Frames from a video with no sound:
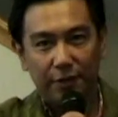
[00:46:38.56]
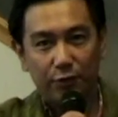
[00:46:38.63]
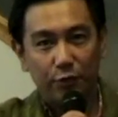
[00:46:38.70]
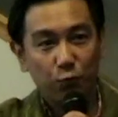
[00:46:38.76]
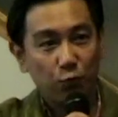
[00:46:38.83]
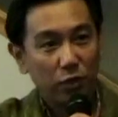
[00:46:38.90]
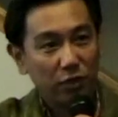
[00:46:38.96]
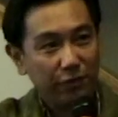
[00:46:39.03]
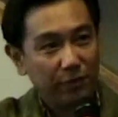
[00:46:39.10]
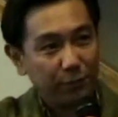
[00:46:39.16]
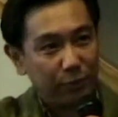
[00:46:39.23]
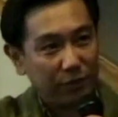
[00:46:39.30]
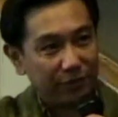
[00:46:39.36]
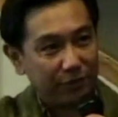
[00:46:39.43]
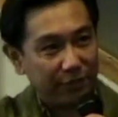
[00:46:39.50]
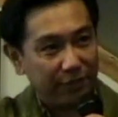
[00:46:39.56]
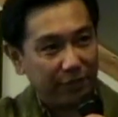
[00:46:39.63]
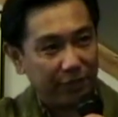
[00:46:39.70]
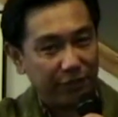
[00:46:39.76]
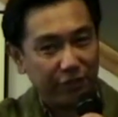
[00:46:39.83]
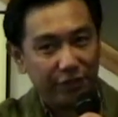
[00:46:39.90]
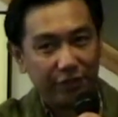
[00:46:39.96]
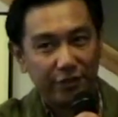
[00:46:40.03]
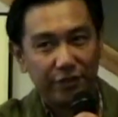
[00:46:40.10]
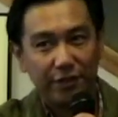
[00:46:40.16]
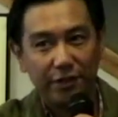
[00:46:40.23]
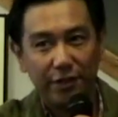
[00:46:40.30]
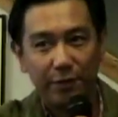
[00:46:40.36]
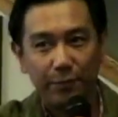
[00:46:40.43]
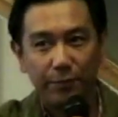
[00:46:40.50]
It's a wonderful presentation.
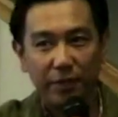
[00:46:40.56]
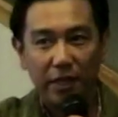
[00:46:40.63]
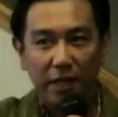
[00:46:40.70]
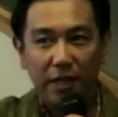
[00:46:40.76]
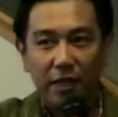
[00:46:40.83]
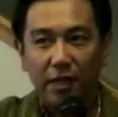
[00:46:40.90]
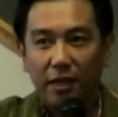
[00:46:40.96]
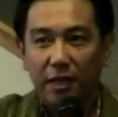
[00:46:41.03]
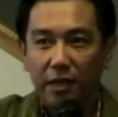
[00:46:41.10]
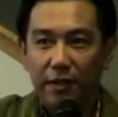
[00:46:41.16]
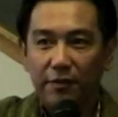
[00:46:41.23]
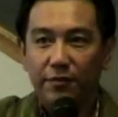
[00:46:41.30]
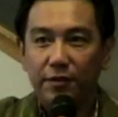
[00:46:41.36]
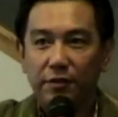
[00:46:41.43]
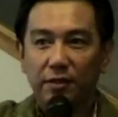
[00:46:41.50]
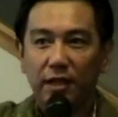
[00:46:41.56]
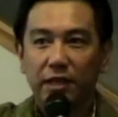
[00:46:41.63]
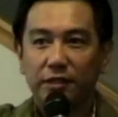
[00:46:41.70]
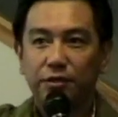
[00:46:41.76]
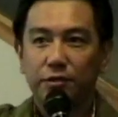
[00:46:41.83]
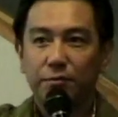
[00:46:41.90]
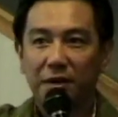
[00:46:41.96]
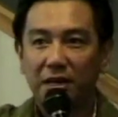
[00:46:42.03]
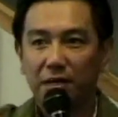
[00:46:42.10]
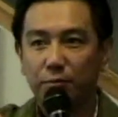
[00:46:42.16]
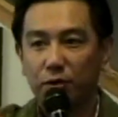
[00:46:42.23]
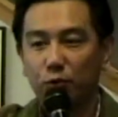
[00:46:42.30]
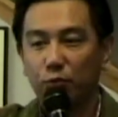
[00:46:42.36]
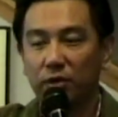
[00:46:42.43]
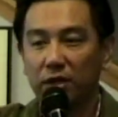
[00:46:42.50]
Um, if you'd like to buy the
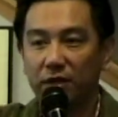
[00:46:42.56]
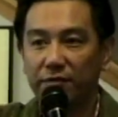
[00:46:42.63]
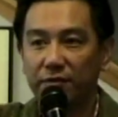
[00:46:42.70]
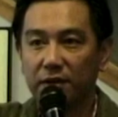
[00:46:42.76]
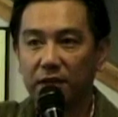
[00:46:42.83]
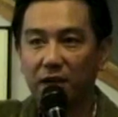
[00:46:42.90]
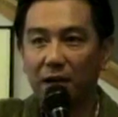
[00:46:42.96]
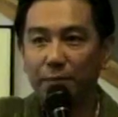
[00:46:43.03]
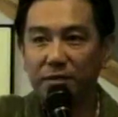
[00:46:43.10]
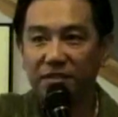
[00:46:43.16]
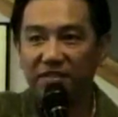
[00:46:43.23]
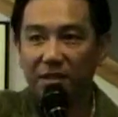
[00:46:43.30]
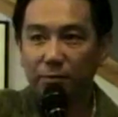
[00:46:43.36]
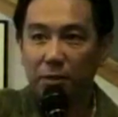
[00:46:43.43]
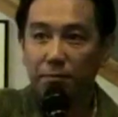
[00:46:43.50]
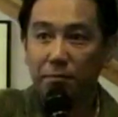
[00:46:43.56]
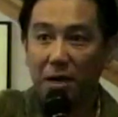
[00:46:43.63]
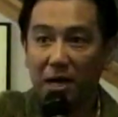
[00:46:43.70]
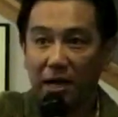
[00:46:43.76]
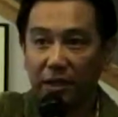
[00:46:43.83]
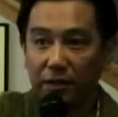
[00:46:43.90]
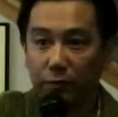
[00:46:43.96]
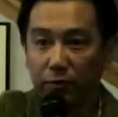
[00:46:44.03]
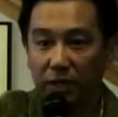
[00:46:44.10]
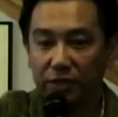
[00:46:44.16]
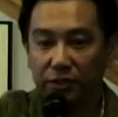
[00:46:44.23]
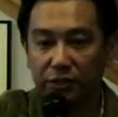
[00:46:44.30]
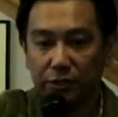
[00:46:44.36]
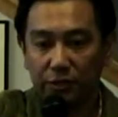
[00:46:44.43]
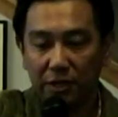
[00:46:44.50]
book, we have uh, copies available by the
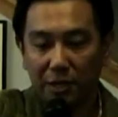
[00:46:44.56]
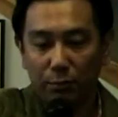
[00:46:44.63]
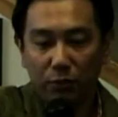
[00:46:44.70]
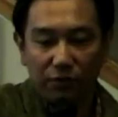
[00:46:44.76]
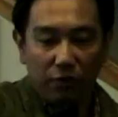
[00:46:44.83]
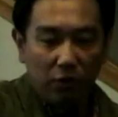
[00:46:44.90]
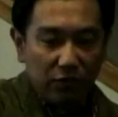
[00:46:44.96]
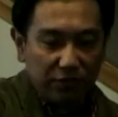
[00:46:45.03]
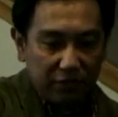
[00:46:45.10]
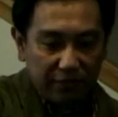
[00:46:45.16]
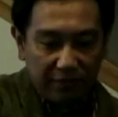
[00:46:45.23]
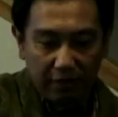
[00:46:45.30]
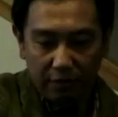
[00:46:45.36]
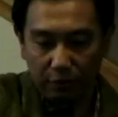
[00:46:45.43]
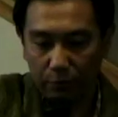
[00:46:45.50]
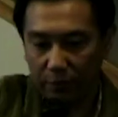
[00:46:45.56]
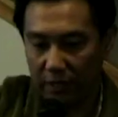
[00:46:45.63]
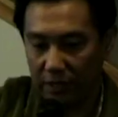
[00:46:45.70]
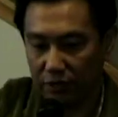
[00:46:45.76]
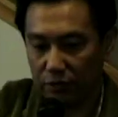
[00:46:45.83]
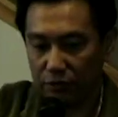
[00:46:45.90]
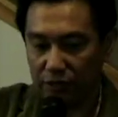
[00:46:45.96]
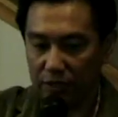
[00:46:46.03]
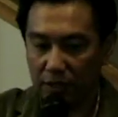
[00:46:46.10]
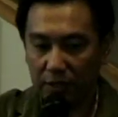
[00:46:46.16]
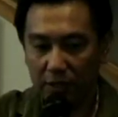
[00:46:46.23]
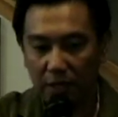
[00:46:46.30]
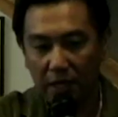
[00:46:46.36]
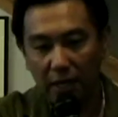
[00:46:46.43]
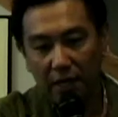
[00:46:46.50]
register. I'll move all this stuff out of the way so she
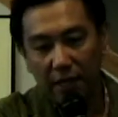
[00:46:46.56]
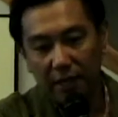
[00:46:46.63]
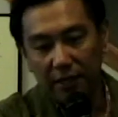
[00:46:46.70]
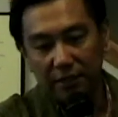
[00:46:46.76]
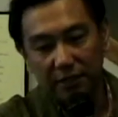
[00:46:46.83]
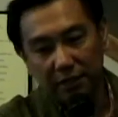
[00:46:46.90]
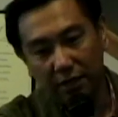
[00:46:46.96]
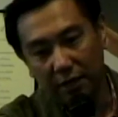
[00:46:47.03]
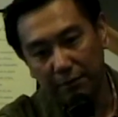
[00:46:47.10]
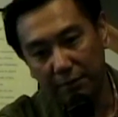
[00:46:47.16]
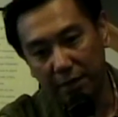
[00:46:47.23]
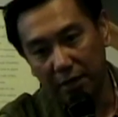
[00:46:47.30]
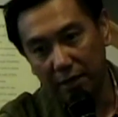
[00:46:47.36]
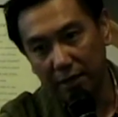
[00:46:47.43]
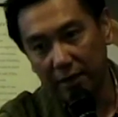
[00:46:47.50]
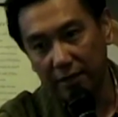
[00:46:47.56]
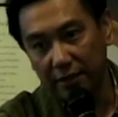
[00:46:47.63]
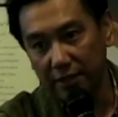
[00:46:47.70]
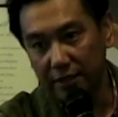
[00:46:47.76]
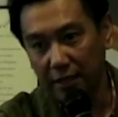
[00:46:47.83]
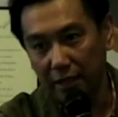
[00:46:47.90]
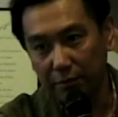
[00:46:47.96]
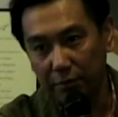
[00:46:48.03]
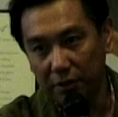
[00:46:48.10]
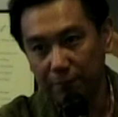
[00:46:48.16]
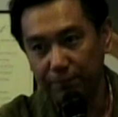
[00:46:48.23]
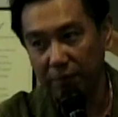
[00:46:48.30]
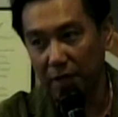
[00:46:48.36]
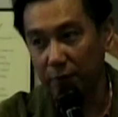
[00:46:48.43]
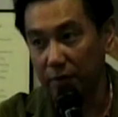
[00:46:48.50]
can uh, sign behind the
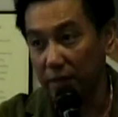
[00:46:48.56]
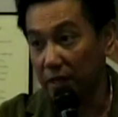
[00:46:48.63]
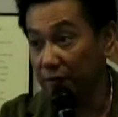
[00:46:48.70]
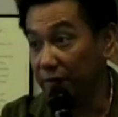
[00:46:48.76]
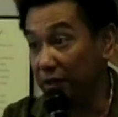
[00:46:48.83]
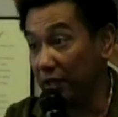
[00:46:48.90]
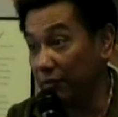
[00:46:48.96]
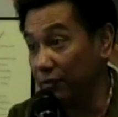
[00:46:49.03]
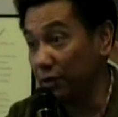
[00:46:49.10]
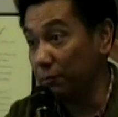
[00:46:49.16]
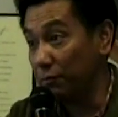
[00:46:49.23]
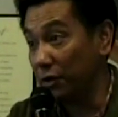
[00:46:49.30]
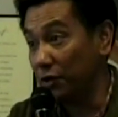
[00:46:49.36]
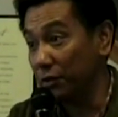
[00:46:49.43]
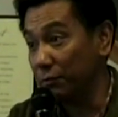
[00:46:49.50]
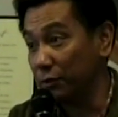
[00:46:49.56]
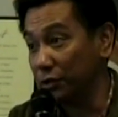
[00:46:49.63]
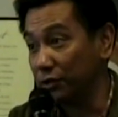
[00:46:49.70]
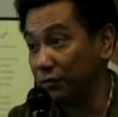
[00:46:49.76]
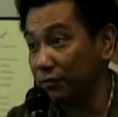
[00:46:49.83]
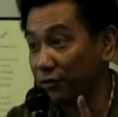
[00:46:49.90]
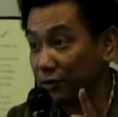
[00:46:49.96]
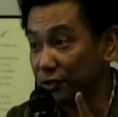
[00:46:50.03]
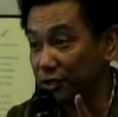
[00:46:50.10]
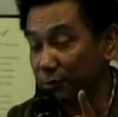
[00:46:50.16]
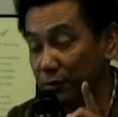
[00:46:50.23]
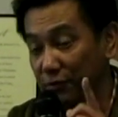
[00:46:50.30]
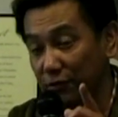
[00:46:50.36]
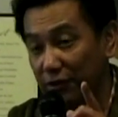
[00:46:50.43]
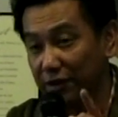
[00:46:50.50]
table. And we love it if you bought the books
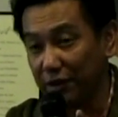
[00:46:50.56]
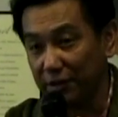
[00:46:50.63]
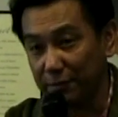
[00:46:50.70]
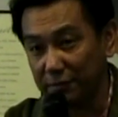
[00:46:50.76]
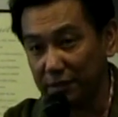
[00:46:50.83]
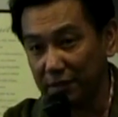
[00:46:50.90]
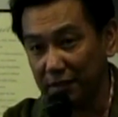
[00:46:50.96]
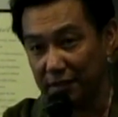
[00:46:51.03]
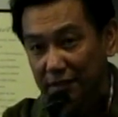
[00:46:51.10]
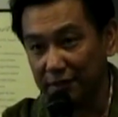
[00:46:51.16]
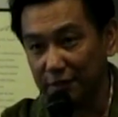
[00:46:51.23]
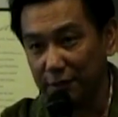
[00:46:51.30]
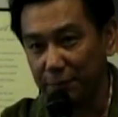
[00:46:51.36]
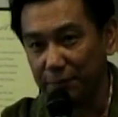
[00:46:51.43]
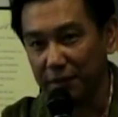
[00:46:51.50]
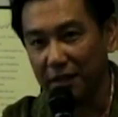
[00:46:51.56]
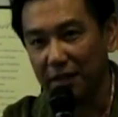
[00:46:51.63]
first before you got them signed. So